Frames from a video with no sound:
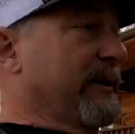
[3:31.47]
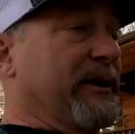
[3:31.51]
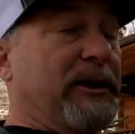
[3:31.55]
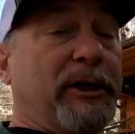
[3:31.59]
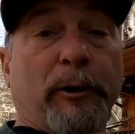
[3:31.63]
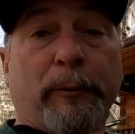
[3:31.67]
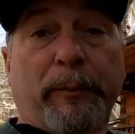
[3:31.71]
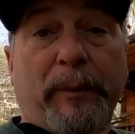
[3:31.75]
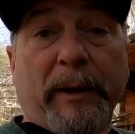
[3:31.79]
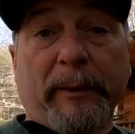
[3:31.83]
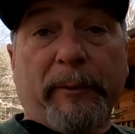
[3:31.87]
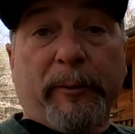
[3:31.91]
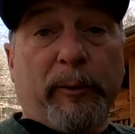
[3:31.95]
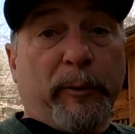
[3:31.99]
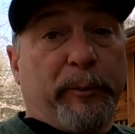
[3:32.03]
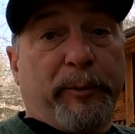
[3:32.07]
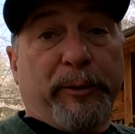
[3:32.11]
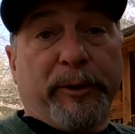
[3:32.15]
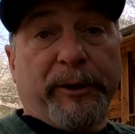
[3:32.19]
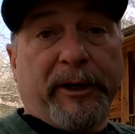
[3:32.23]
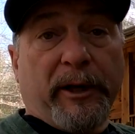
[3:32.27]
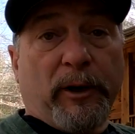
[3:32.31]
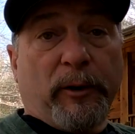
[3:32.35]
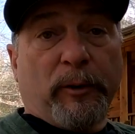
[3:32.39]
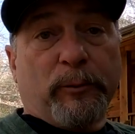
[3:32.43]
you know, people
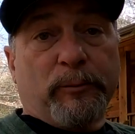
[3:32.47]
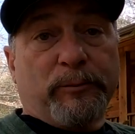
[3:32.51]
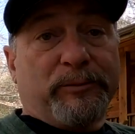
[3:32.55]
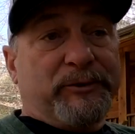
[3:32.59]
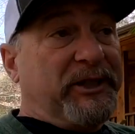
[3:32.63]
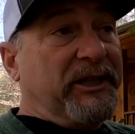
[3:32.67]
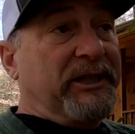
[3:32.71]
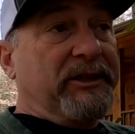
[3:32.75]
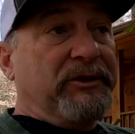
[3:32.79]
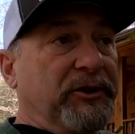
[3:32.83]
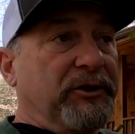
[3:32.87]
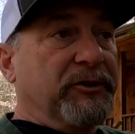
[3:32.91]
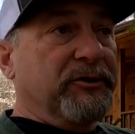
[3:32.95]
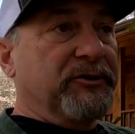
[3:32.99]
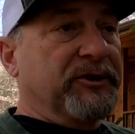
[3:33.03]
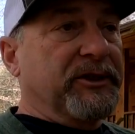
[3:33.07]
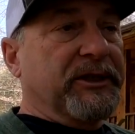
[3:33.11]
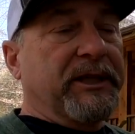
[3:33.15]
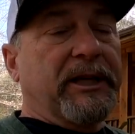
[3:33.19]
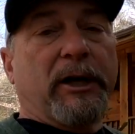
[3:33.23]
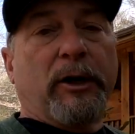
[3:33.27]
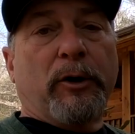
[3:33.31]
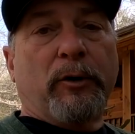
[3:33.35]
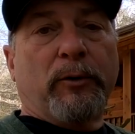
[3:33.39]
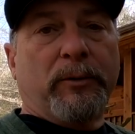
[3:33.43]
put on 10 years
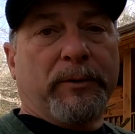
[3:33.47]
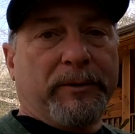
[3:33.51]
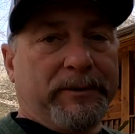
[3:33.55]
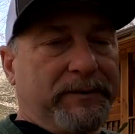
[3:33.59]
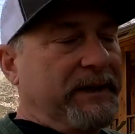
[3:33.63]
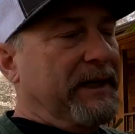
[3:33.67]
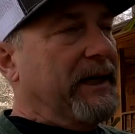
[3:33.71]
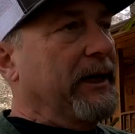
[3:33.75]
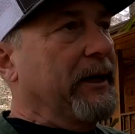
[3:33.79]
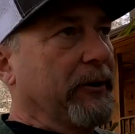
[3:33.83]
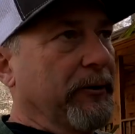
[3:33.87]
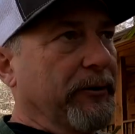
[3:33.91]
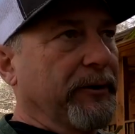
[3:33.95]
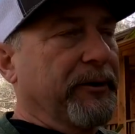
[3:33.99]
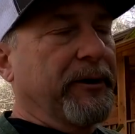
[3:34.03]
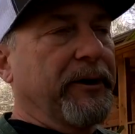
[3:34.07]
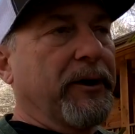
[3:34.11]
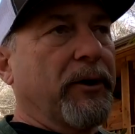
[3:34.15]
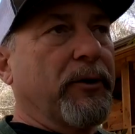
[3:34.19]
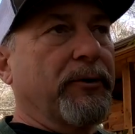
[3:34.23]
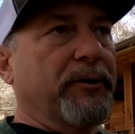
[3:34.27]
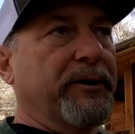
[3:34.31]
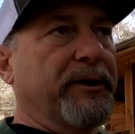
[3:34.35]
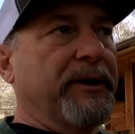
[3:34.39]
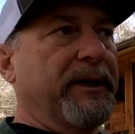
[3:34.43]
ago, and
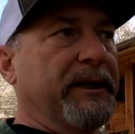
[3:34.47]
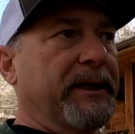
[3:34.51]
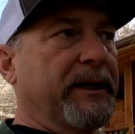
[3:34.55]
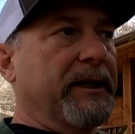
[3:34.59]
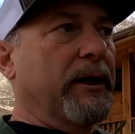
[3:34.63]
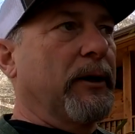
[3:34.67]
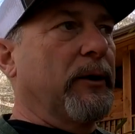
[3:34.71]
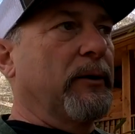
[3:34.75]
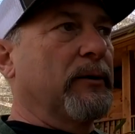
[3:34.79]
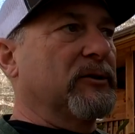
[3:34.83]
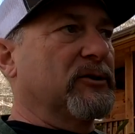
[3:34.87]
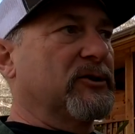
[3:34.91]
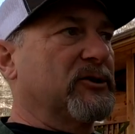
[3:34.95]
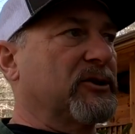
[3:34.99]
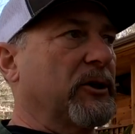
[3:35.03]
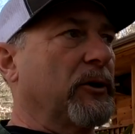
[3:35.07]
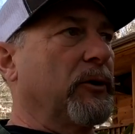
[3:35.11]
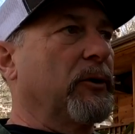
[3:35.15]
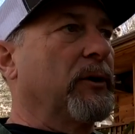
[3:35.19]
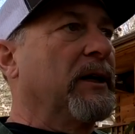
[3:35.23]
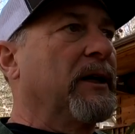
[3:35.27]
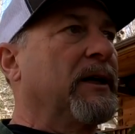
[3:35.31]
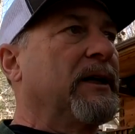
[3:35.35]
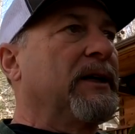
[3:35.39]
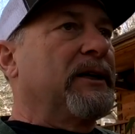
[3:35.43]
on it goes.
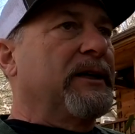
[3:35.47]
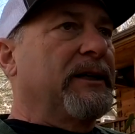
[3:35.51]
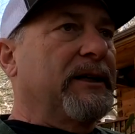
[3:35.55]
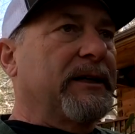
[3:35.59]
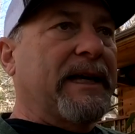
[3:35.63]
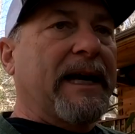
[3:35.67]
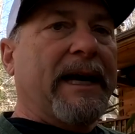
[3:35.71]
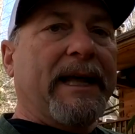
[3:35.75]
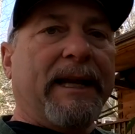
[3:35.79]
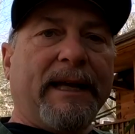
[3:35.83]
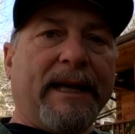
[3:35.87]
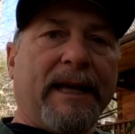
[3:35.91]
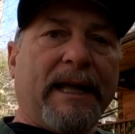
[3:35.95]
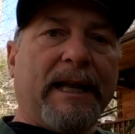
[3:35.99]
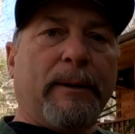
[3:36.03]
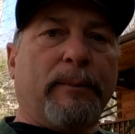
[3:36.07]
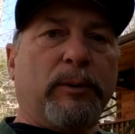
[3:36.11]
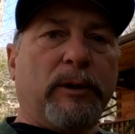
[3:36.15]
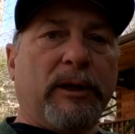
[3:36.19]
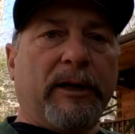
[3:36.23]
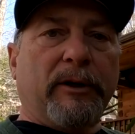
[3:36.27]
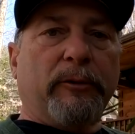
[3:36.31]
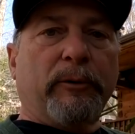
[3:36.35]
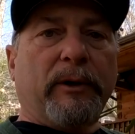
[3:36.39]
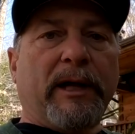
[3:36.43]
So you kind of got to
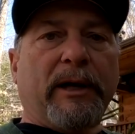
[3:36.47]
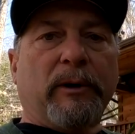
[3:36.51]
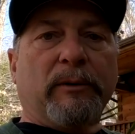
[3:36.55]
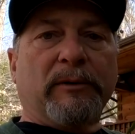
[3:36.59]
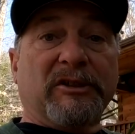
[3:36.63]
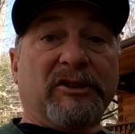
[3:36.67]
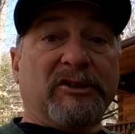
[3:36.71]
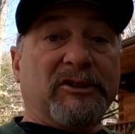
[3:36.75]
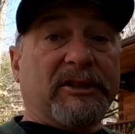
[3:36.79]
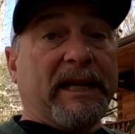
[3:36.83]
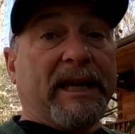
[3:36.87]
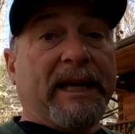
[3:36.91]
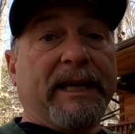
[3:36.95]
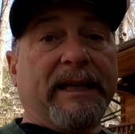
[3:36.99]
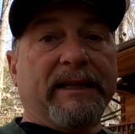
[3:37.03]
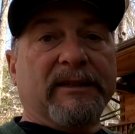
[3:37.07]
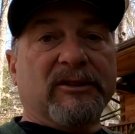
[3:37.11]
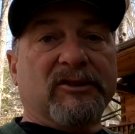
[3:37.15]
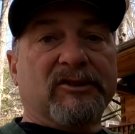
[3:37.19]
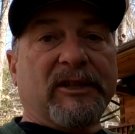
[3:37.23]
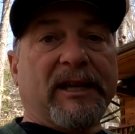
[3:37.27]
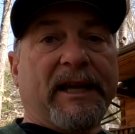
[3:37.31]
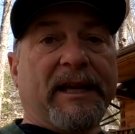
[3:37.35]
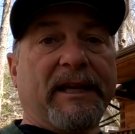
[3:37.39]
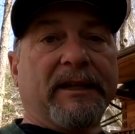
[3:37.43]
play around with stain and
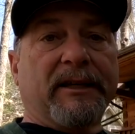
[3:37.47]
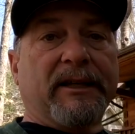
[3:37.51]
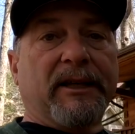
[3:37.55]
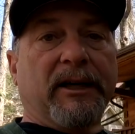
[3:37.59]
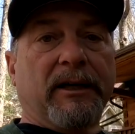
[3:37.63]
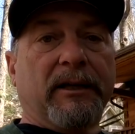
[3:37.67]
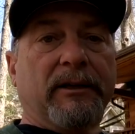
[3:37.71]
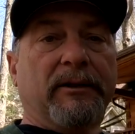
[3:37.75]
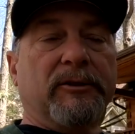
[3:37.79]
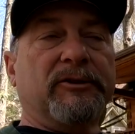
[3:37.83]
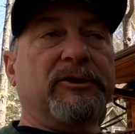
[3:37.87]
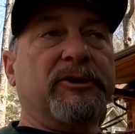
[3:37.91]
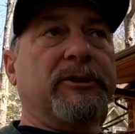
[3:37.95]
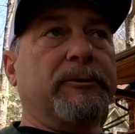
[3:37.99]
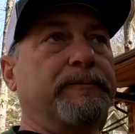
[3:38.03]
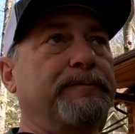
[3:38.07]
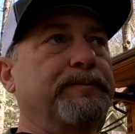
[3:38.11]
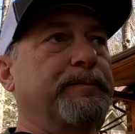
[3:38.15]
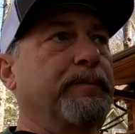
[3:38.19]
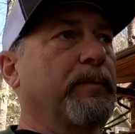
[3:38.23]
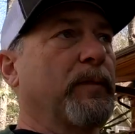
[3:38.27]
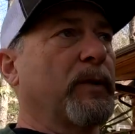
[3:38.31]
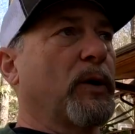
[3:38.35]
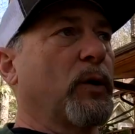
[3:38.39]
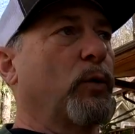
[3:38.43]
stain colors,
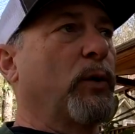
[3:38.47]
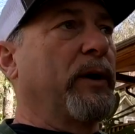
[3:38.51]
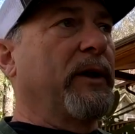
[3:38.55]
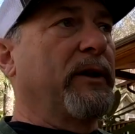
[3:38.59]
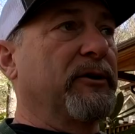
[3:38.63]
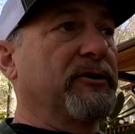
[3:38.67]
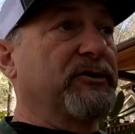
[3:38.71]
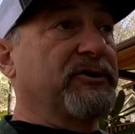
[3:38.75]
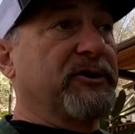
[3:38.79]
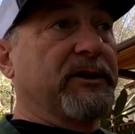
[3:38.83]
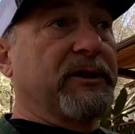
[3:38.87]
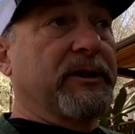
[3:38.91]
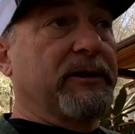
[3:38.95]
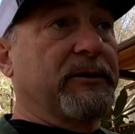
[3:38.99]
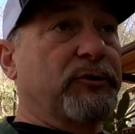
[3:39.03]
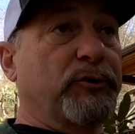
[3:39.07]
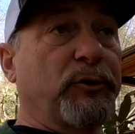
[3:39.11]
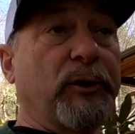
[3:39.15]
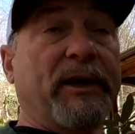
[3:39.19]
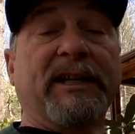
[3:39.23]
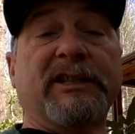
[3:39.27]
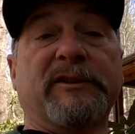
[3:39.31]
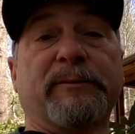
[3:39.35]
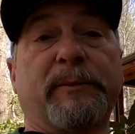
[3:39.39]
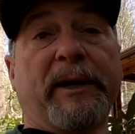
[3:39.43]
whether it's a
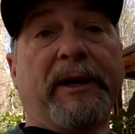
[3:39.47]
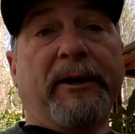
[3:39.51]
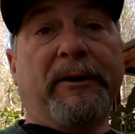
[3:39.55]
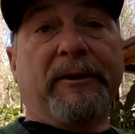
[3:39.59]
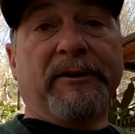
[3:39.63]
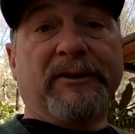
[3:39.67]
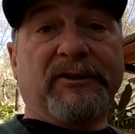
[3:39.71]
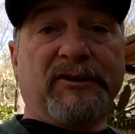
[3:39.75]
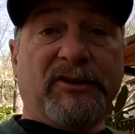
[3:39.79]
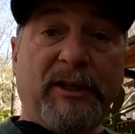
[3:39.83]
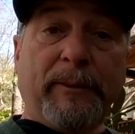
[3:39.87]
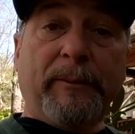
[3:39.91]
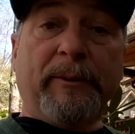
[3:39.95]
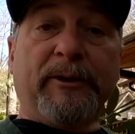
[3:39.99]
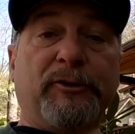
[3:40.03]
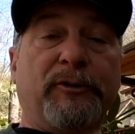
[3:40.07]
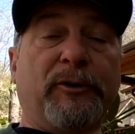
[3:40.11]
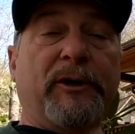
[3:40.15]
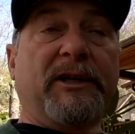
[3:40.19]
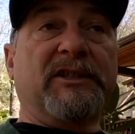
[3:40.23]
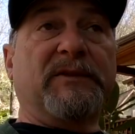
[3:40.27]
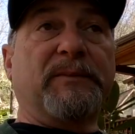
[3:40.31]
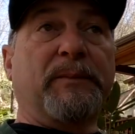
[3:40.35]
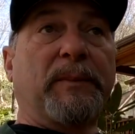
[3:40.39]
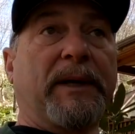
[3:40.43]
transparent,
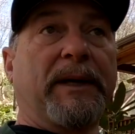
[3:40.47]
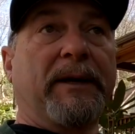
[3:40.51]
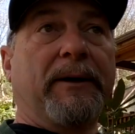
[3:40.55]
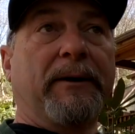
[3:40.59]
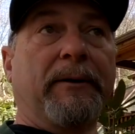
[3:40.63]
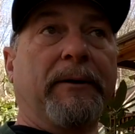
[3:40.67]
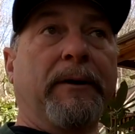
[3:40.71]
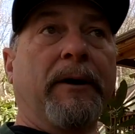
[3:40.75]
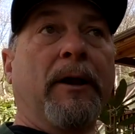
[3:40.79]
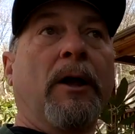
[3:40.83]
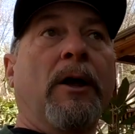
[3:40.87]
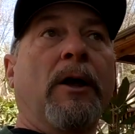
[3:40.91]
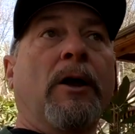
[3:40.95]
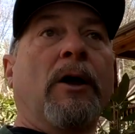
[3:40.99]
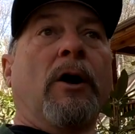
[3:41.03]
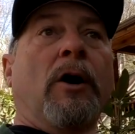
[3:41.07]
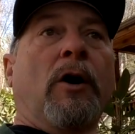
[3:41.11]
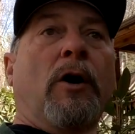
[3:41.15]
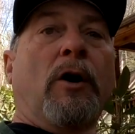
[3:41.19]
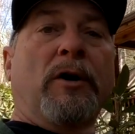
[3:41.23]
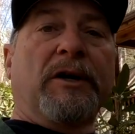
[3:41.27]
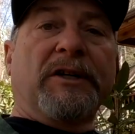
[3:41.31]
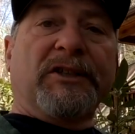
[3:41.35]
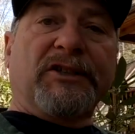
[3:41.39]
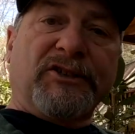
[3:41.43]
semi-transparent,
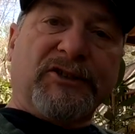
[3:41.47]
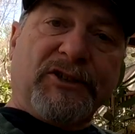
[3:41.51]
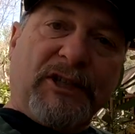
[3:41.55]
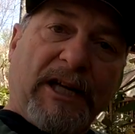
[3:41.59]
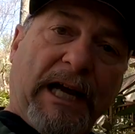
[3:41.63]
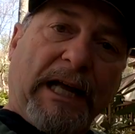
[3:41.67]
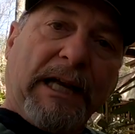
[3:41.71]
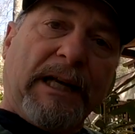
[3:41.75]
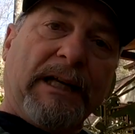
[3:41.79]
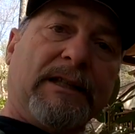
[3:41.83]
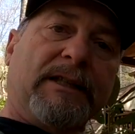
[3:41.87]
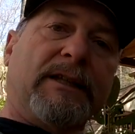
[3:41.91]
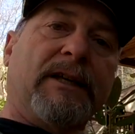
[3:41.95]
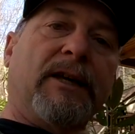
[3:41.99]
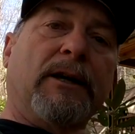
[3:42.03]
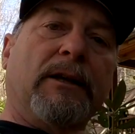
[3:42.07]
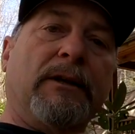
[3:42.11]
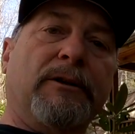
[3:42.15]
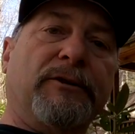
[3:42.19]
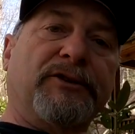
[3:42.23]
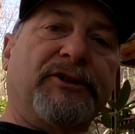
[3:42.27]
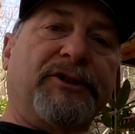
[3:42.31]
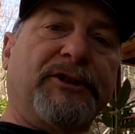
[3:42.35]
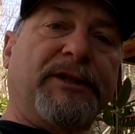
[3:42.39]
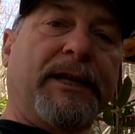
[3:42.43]
or a solid
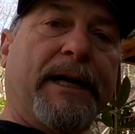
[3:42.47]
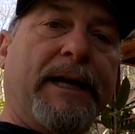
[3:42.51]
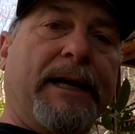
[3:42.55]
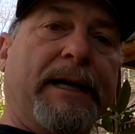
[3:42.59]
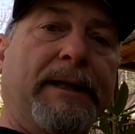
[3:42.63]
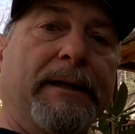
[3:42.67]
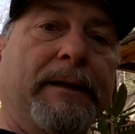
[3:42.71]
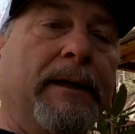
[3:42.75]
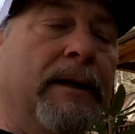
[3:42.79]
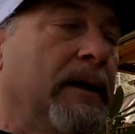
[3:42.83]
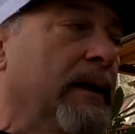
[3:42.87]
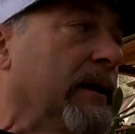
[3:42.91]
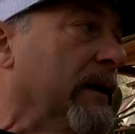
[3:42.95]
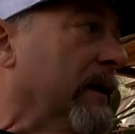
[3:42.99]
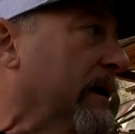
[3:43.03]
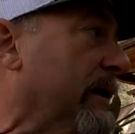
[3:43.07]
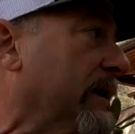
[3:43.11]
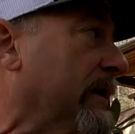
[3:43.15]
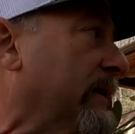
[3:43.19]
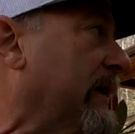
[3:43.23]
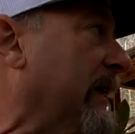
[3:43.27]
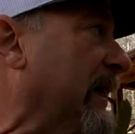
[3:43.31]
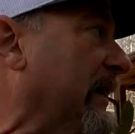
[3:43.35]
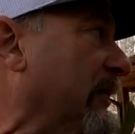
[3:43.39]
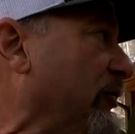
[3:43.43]
color stain,
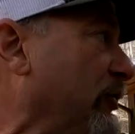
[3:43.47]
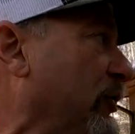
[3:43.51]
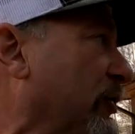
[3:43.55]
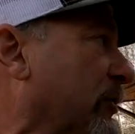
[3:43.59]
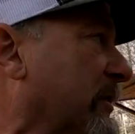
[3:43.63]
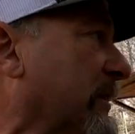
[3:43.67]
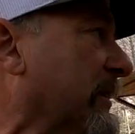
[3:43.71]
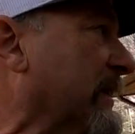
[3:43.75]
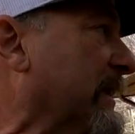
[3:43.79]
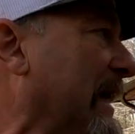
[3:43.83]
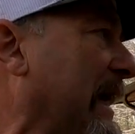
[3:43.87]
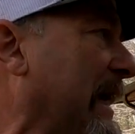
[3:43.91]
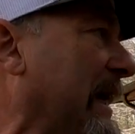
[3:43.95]
that you can